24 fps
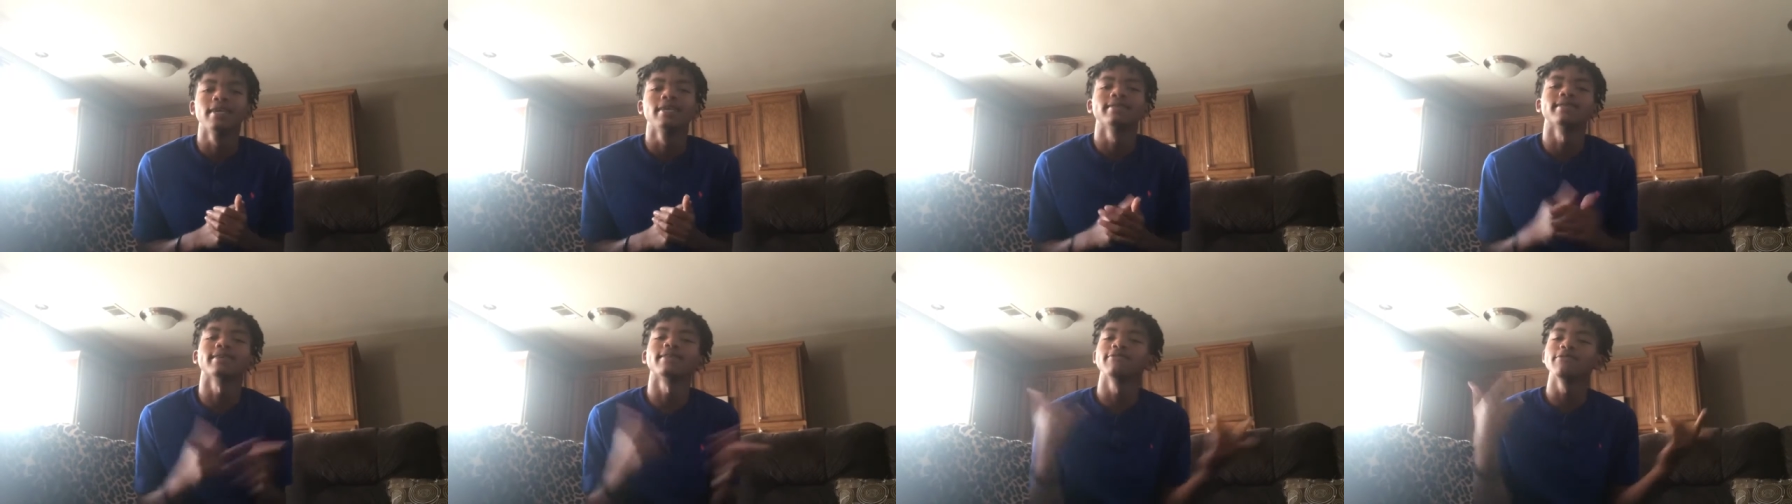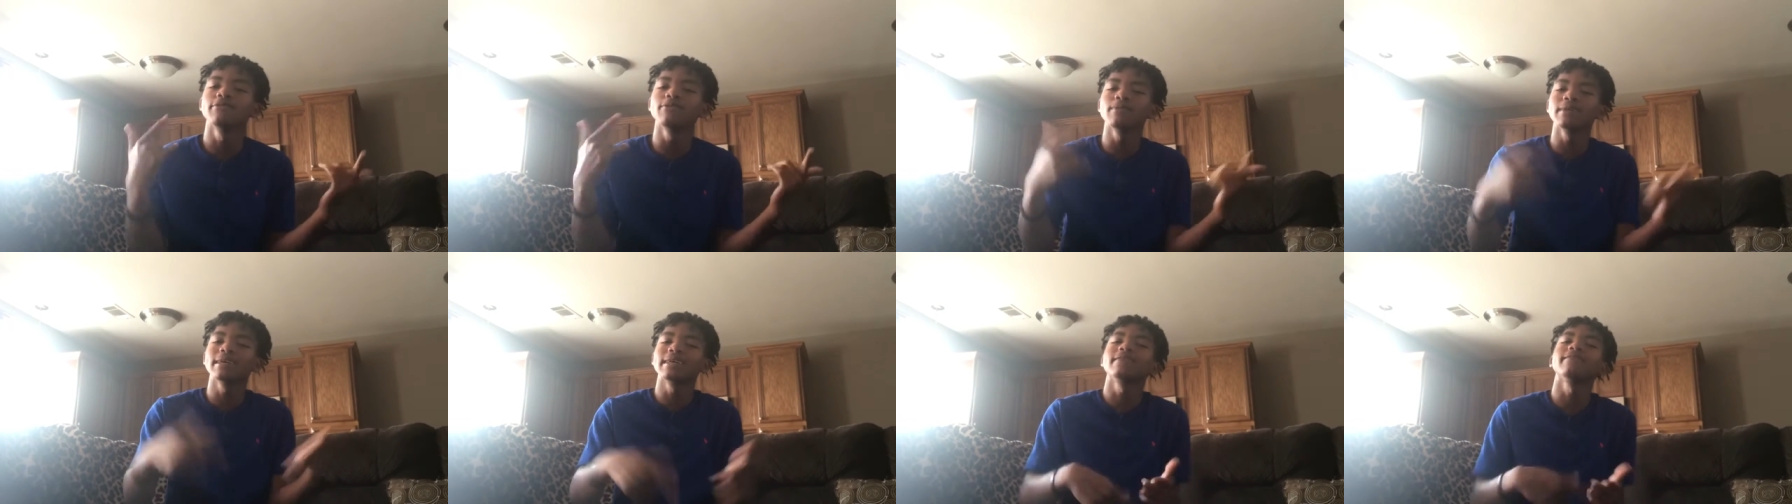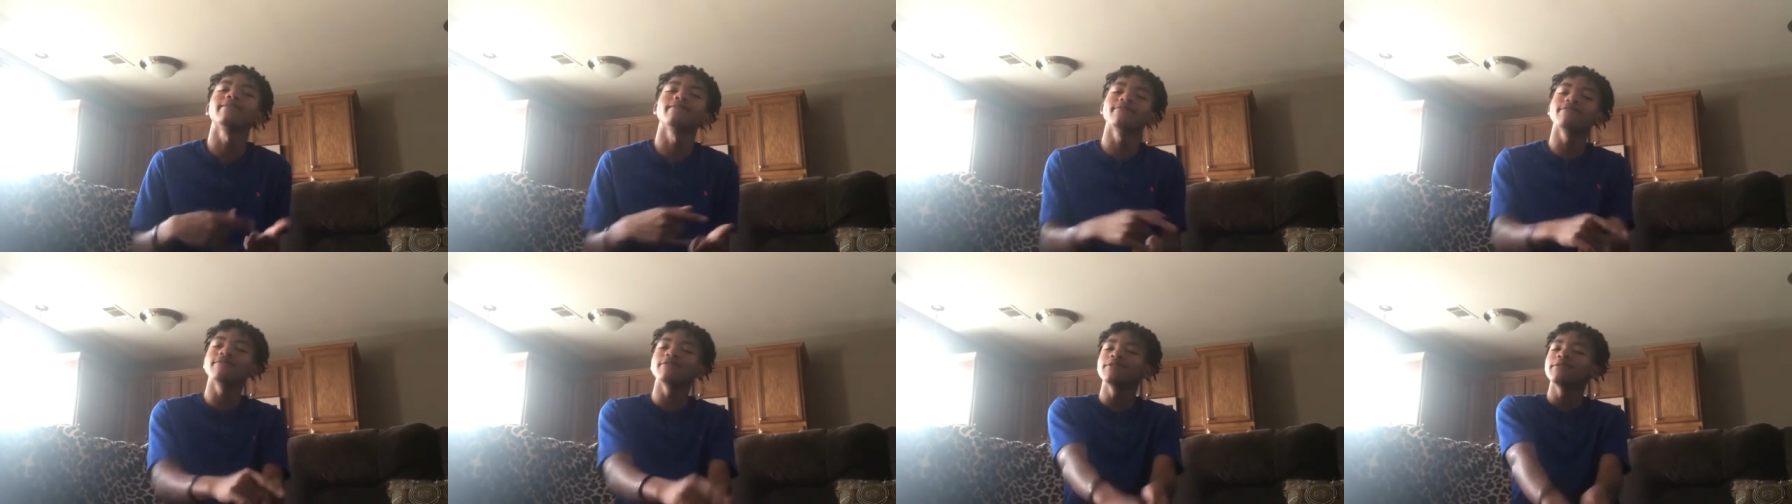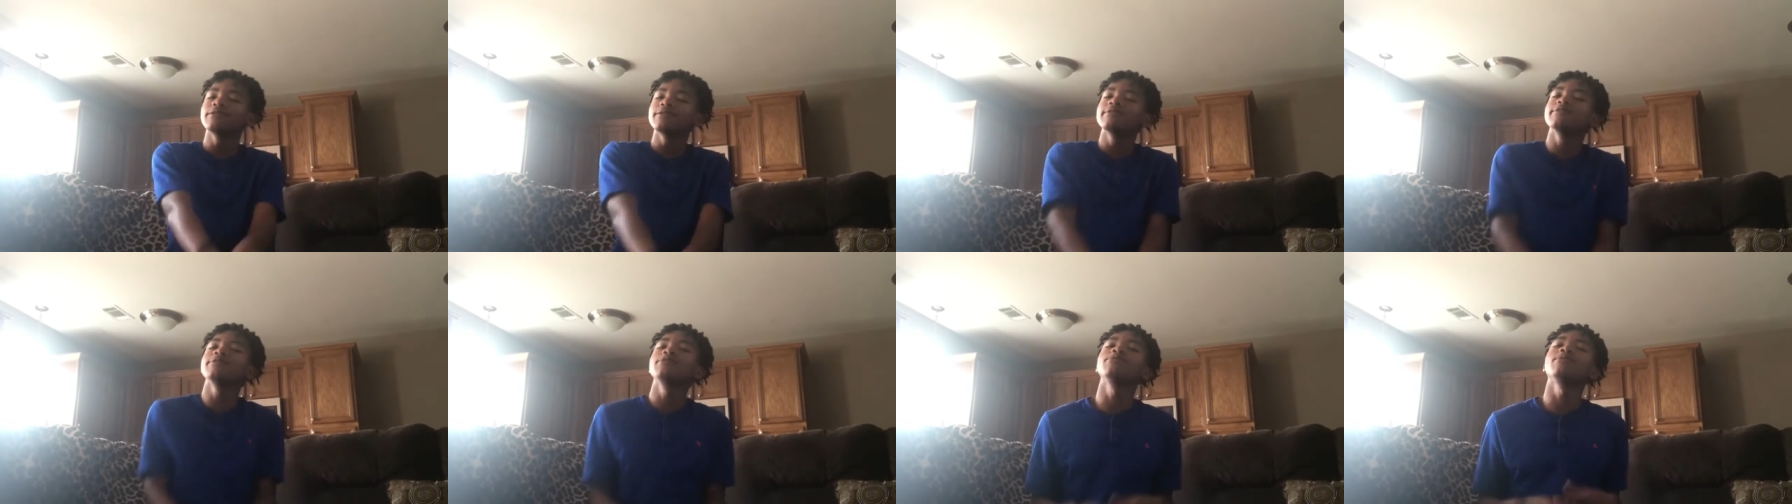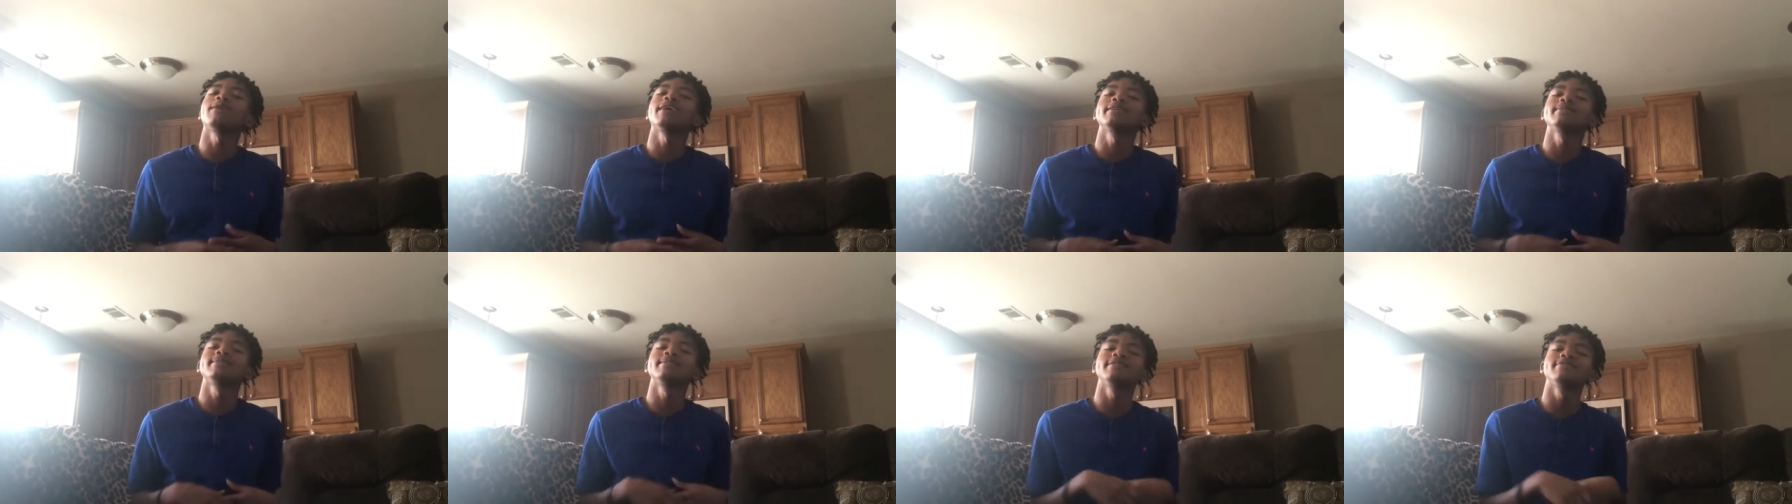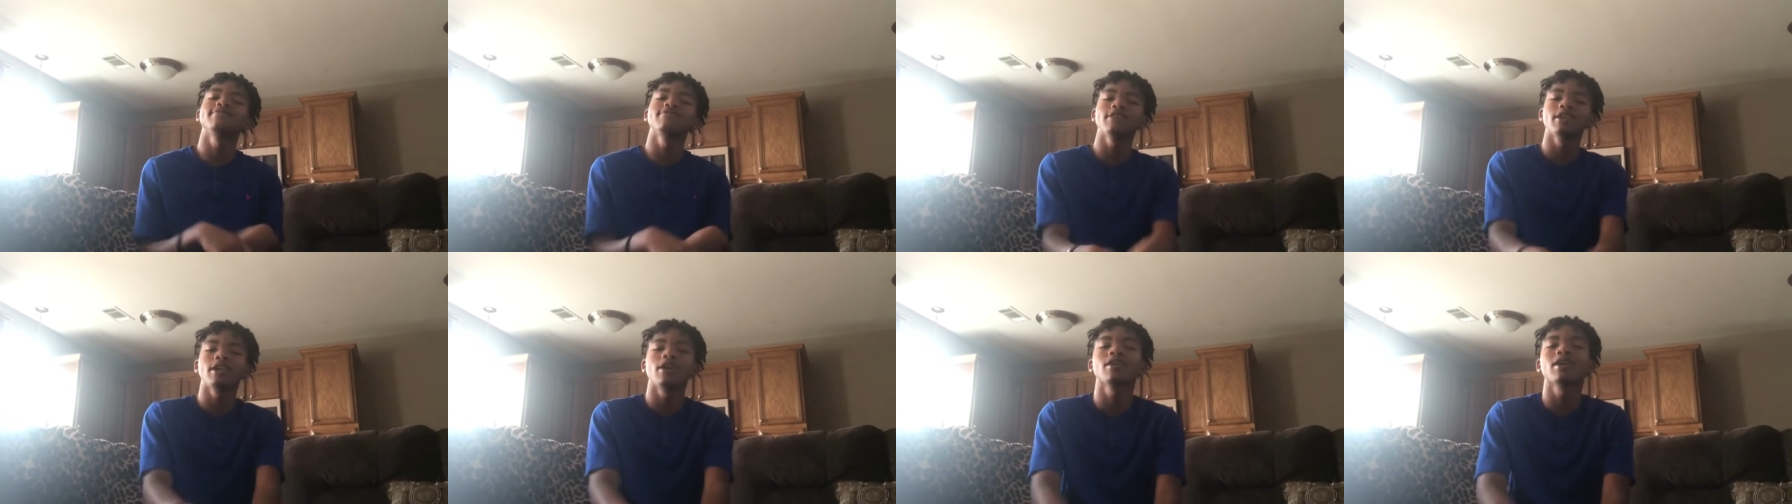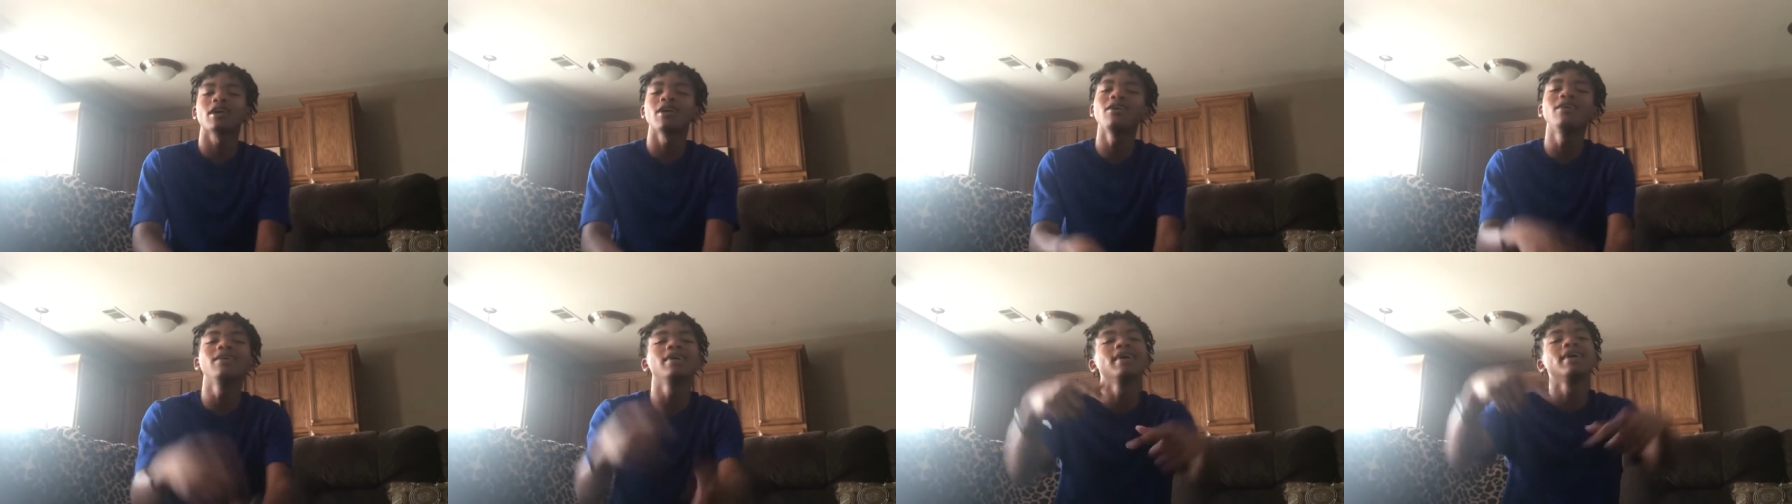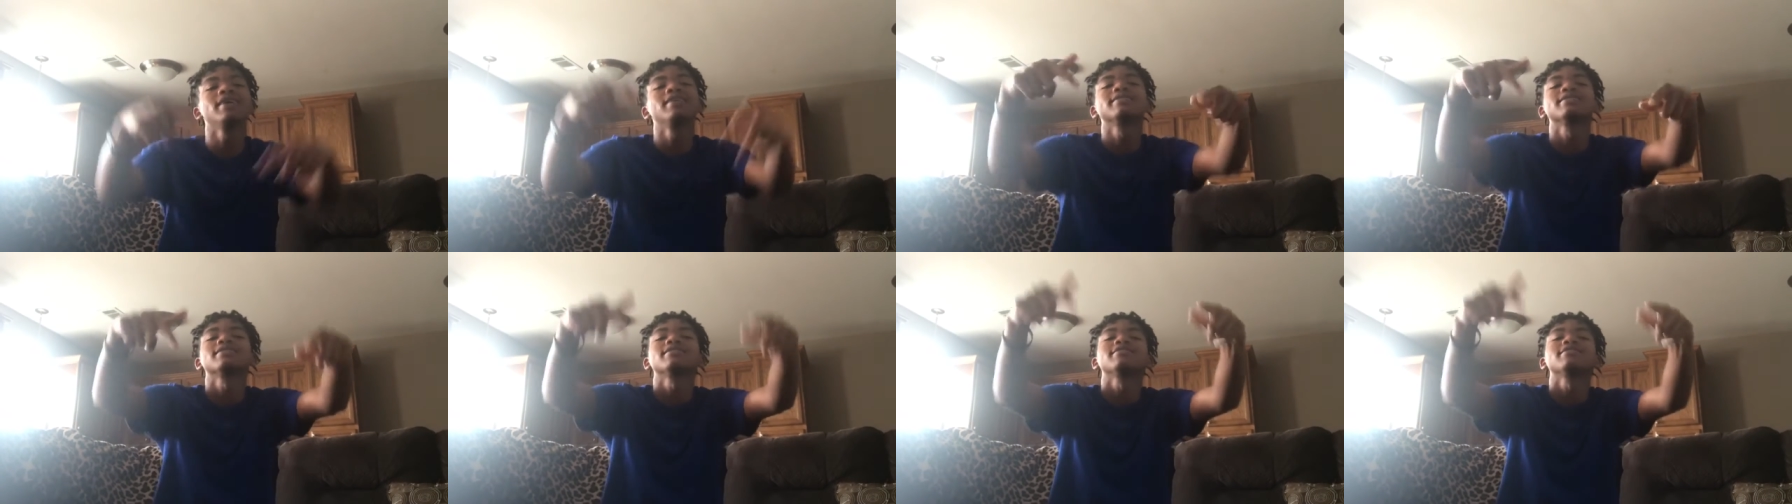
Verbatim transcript: So if you, if you know you watching this video, go ahead and